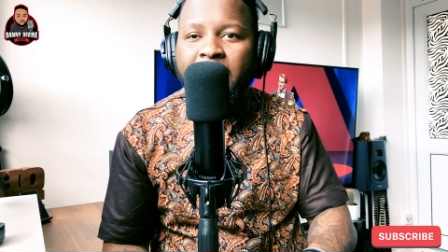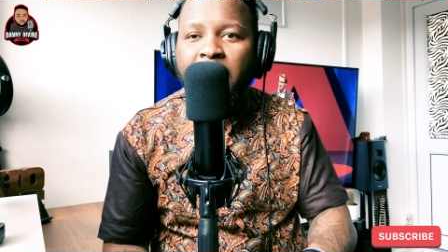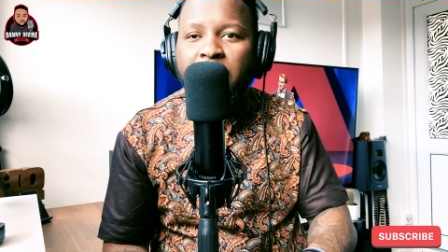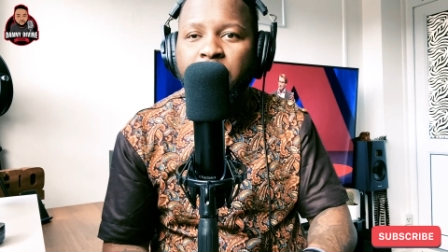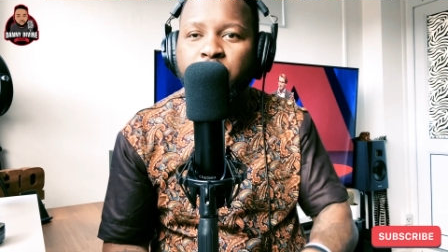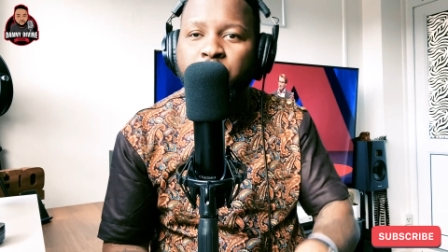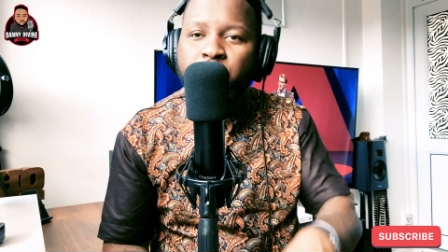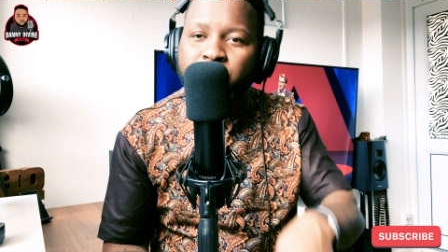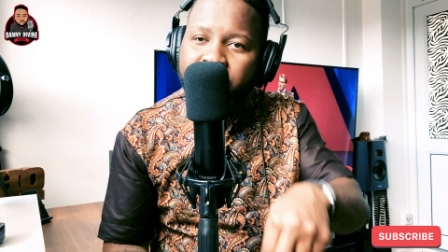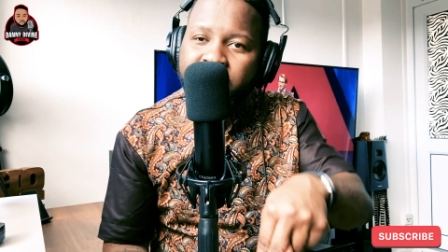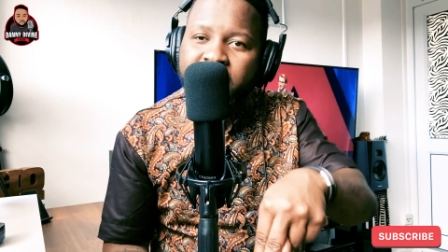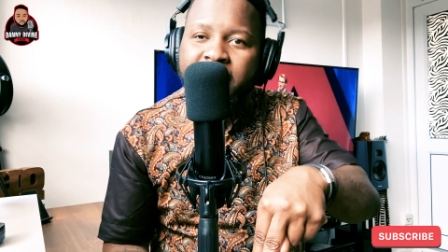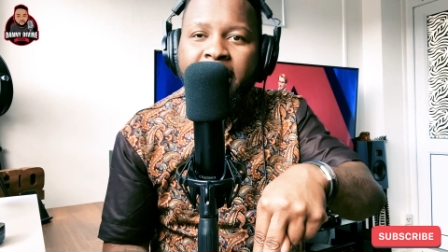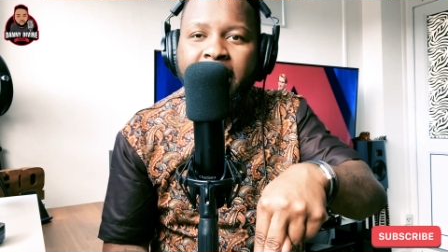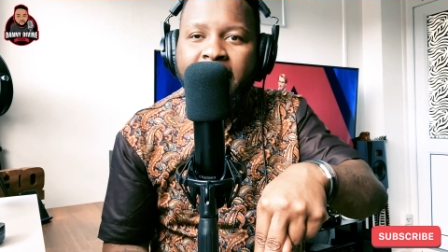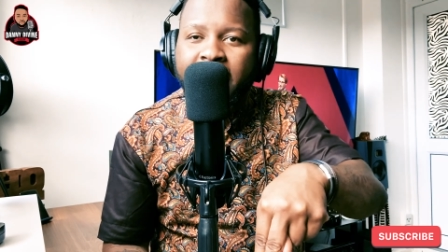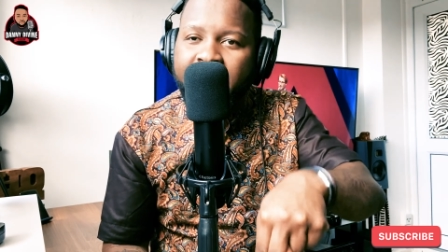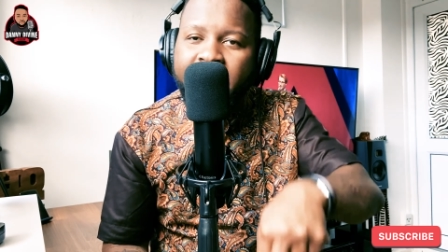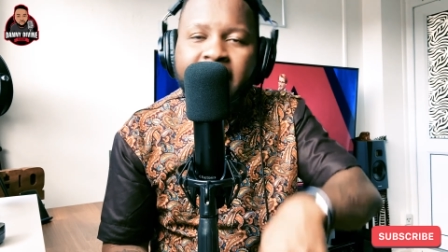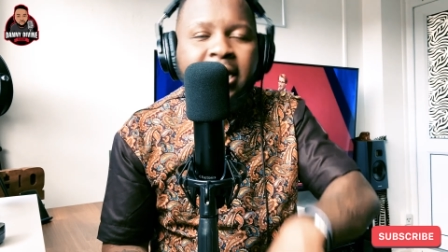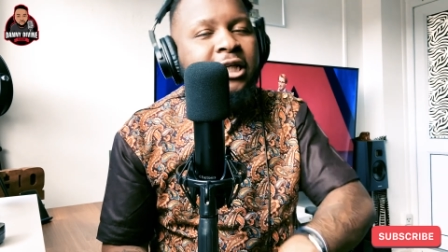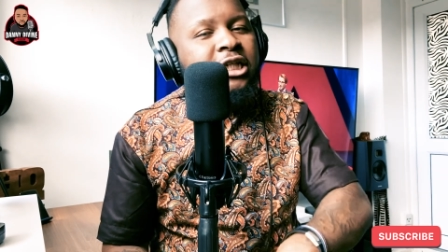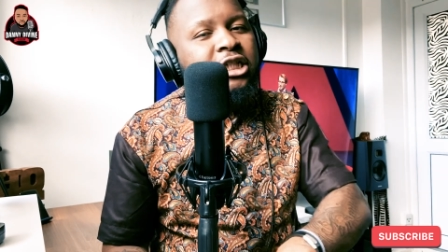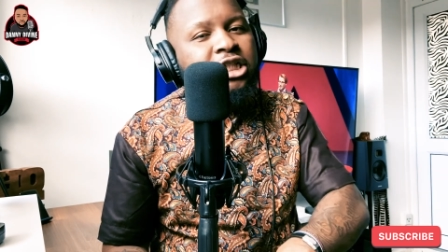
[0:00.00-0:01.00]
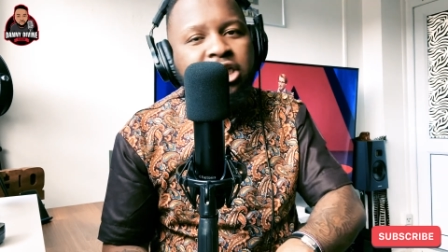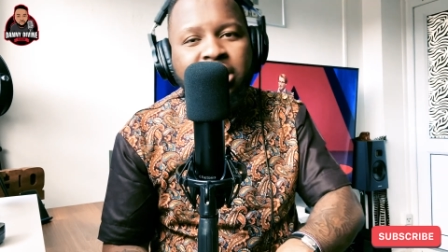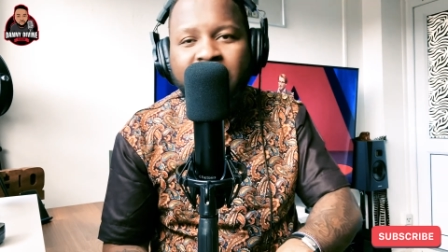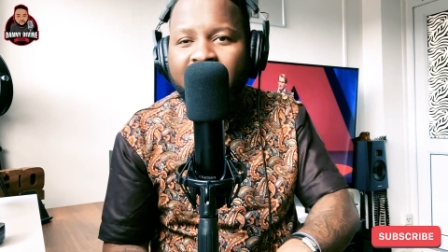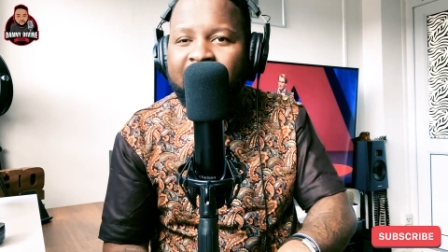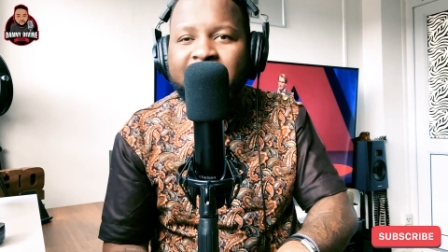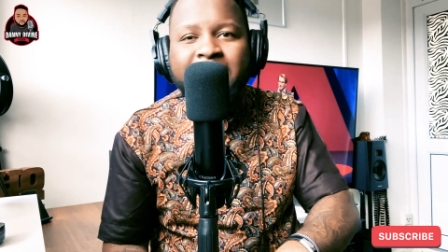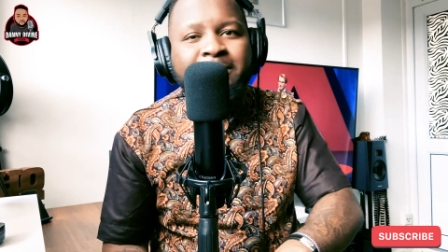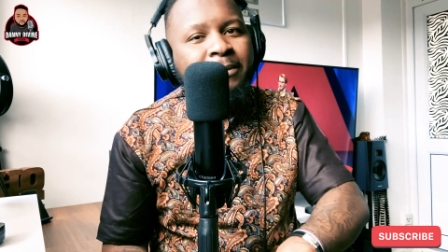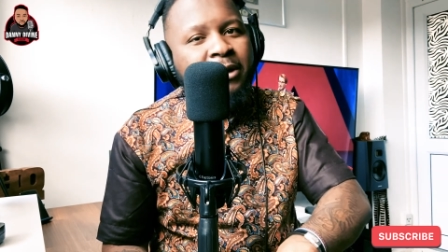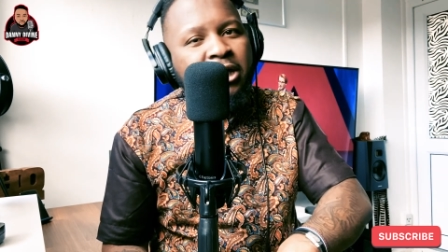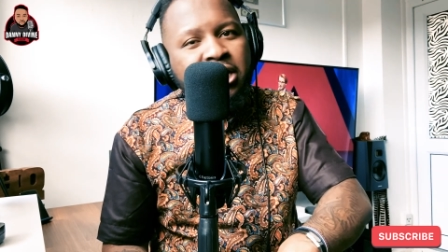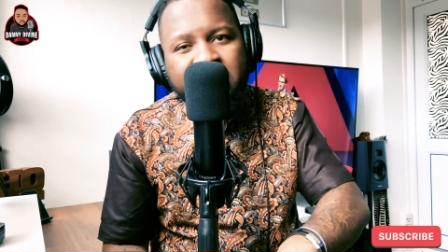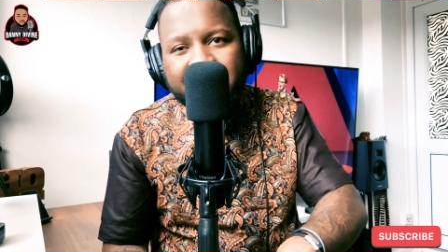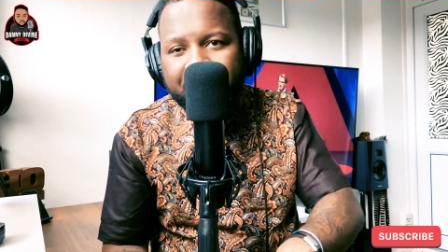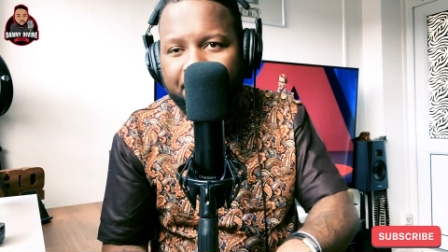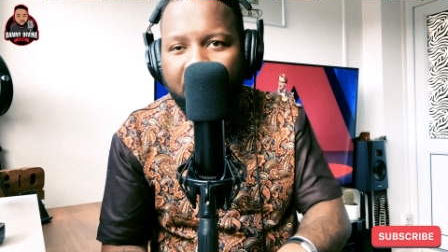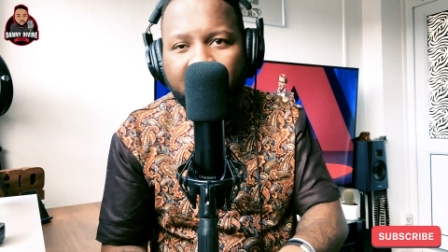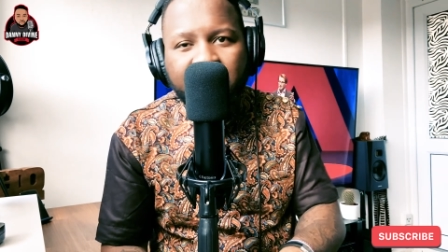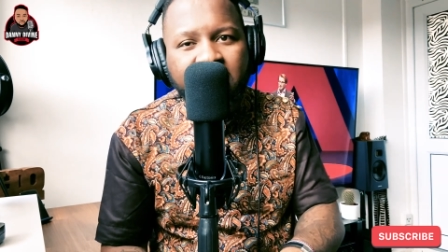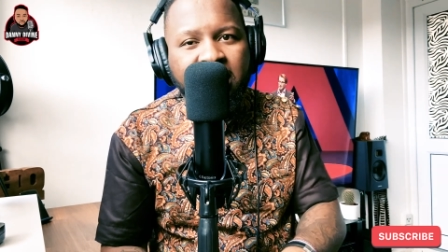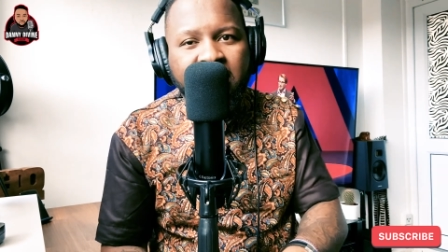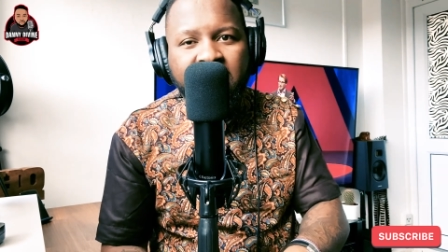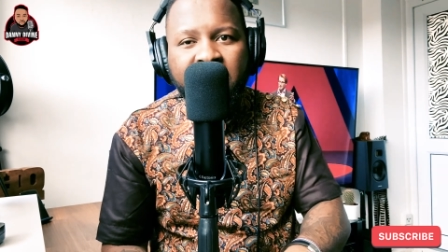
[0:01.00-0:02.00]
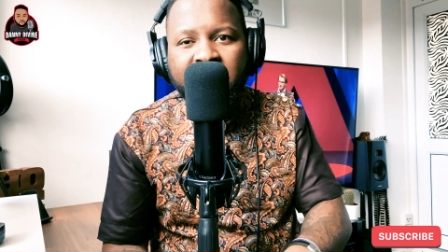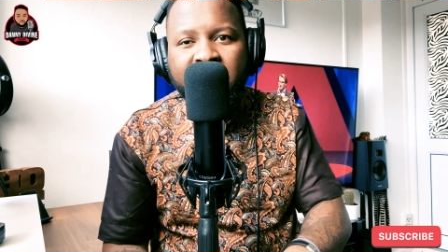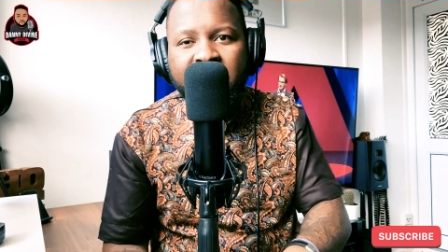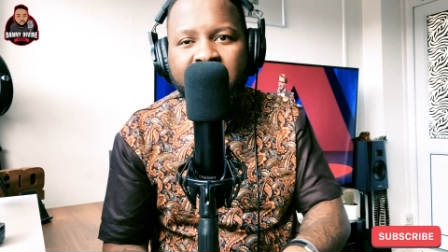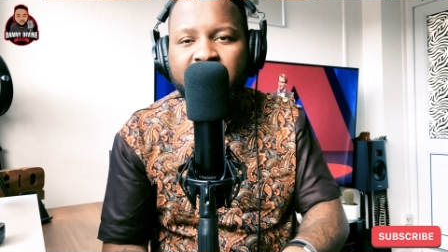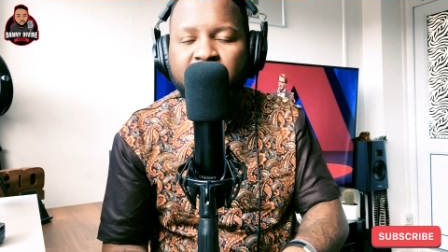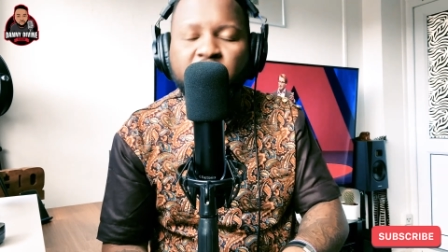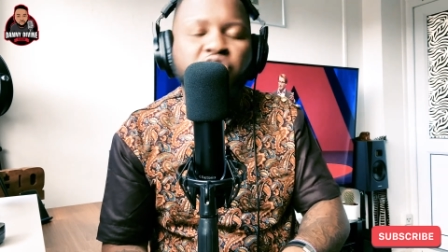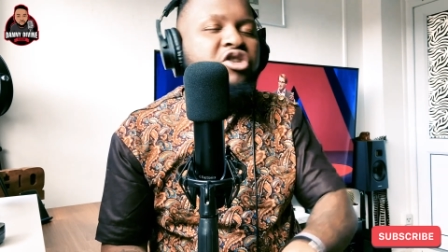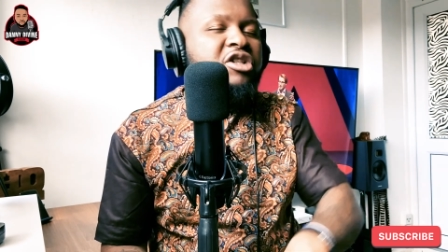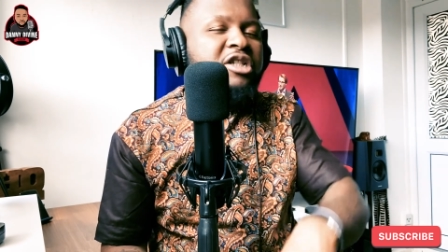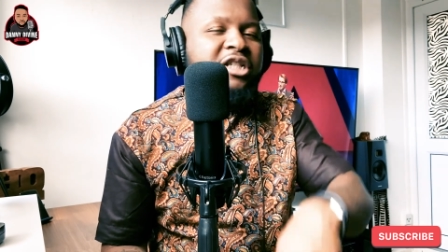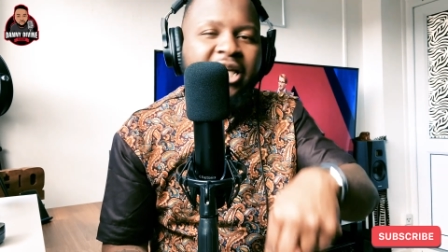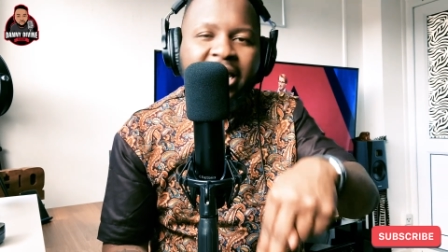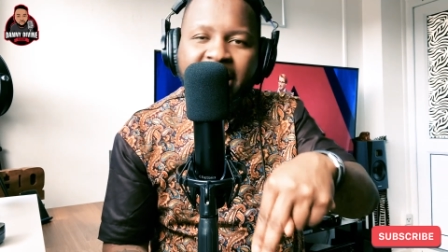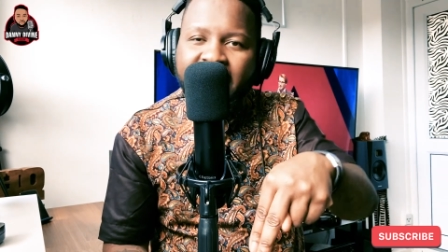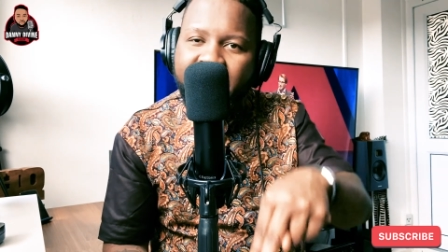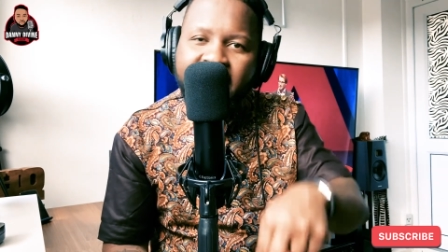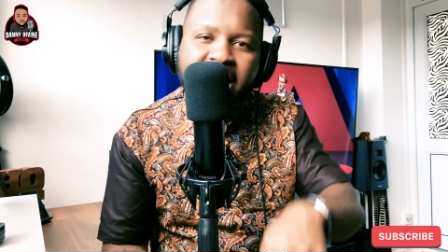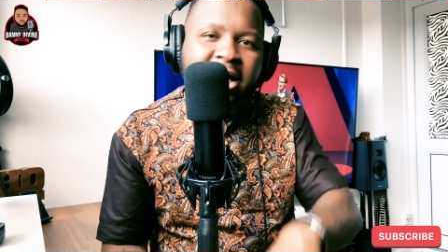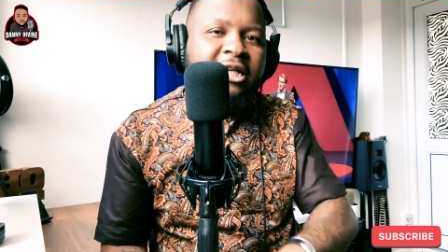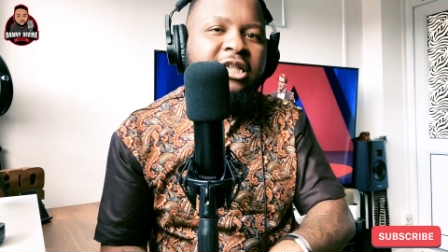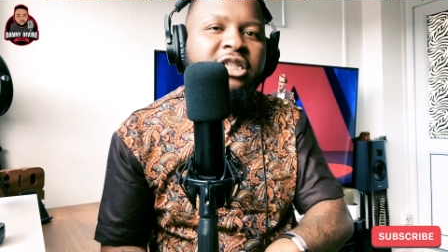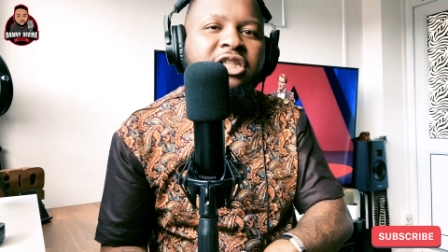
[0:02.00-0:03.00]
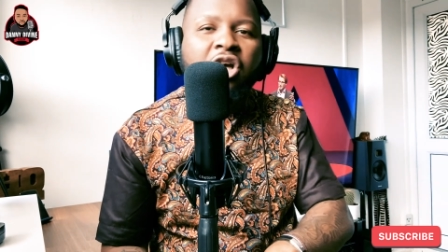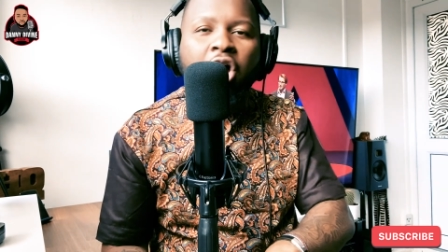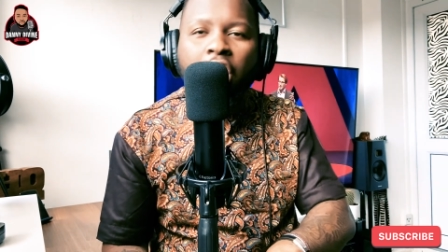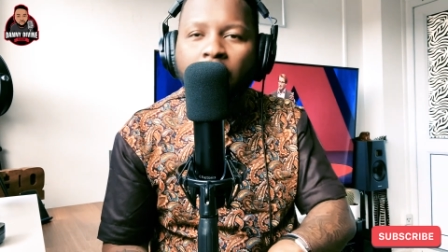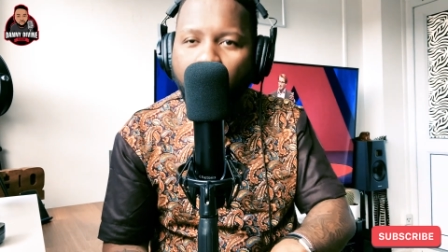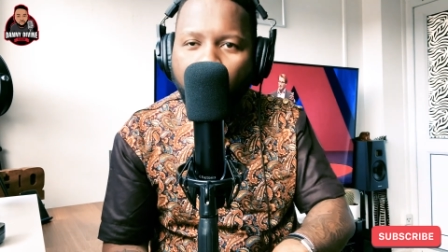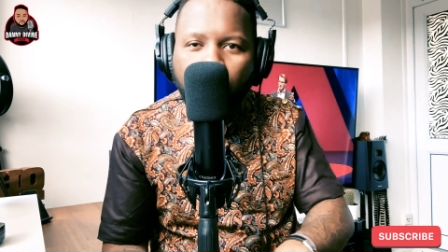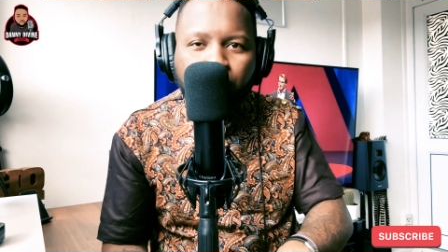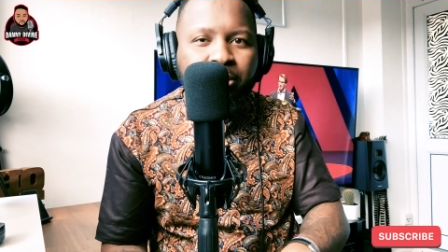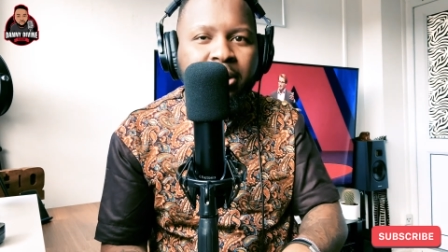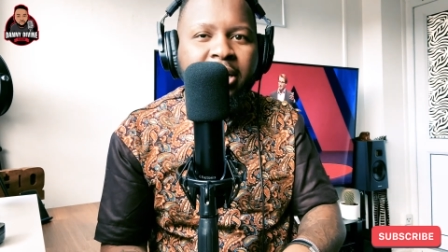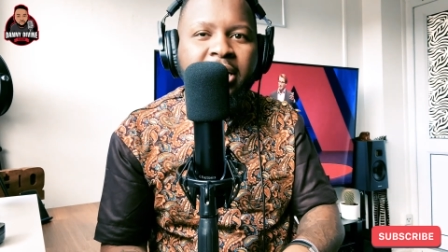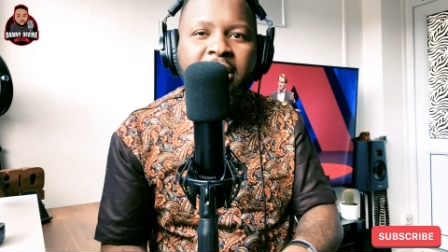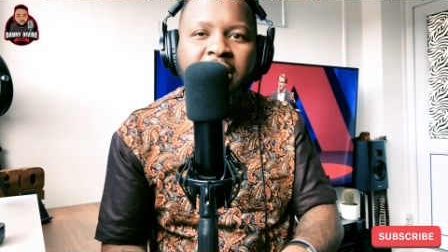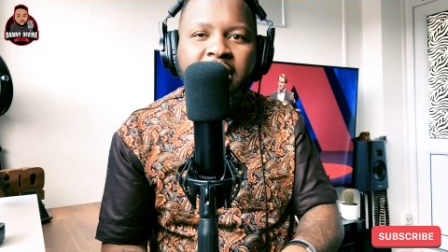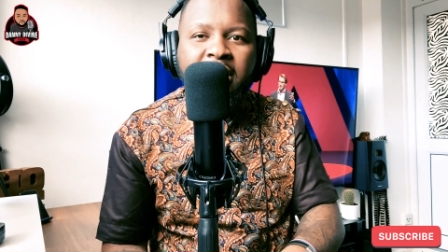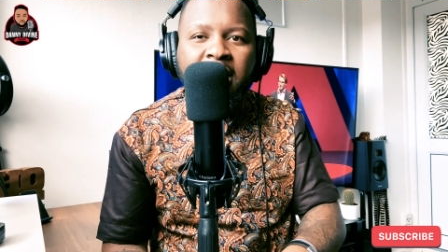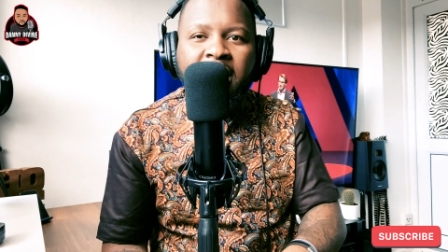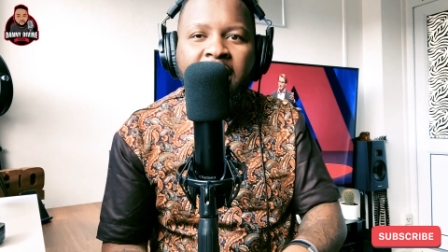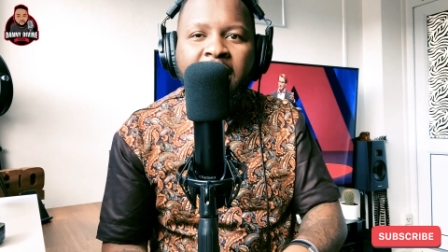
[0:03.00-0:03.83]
Using the English taxpayers' money, using the English army